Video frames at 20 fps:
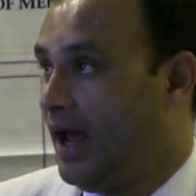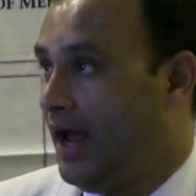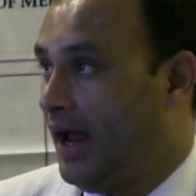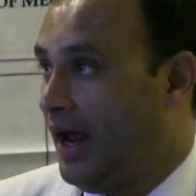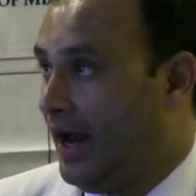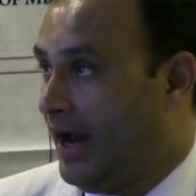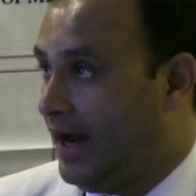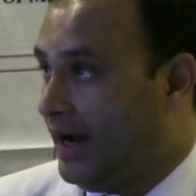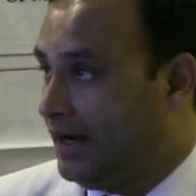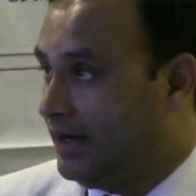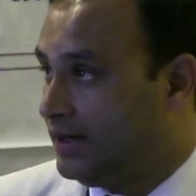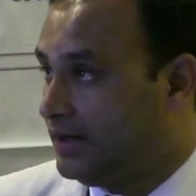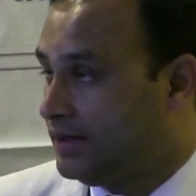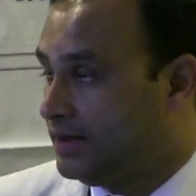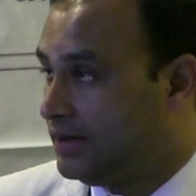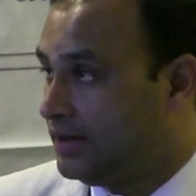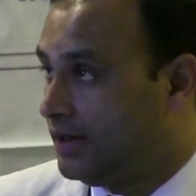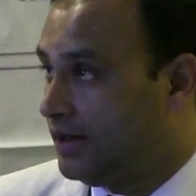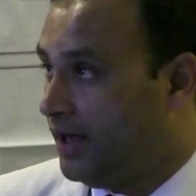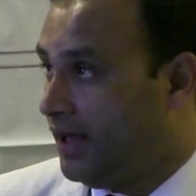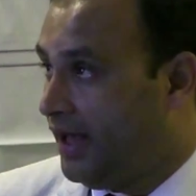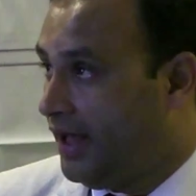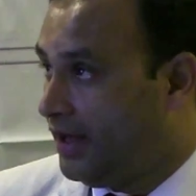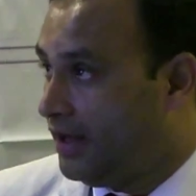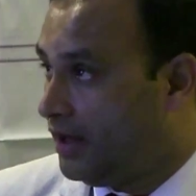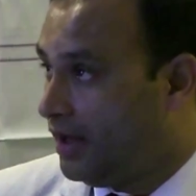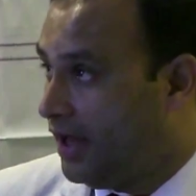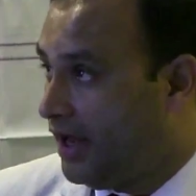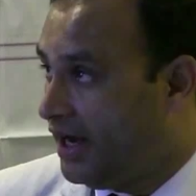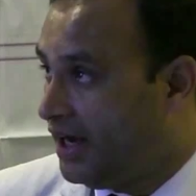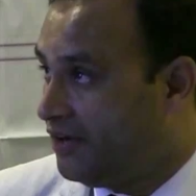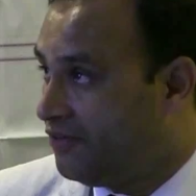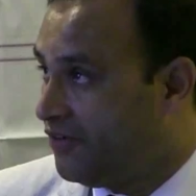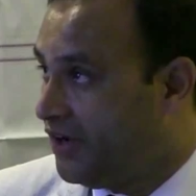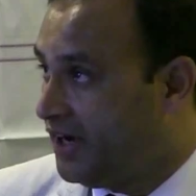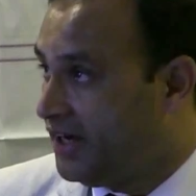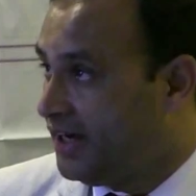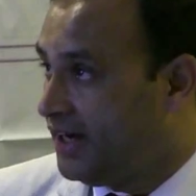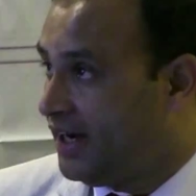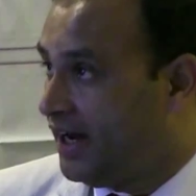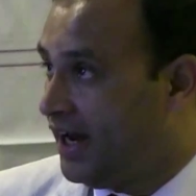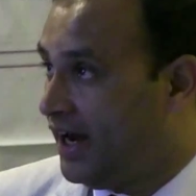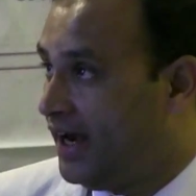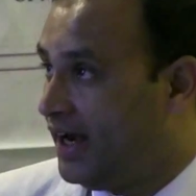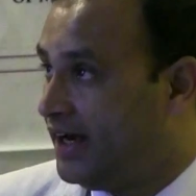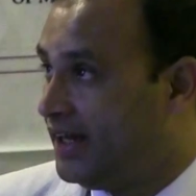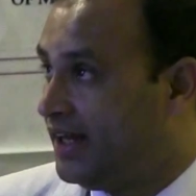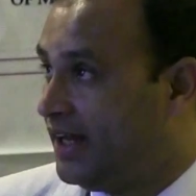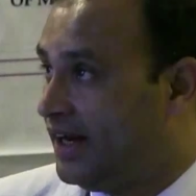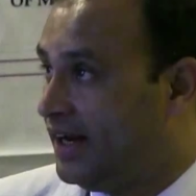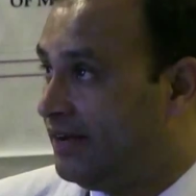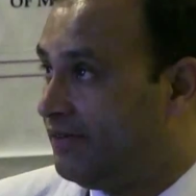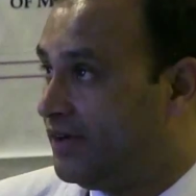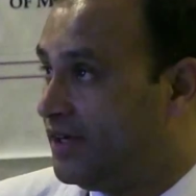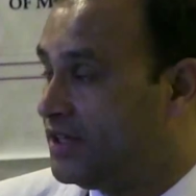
And elevated LDL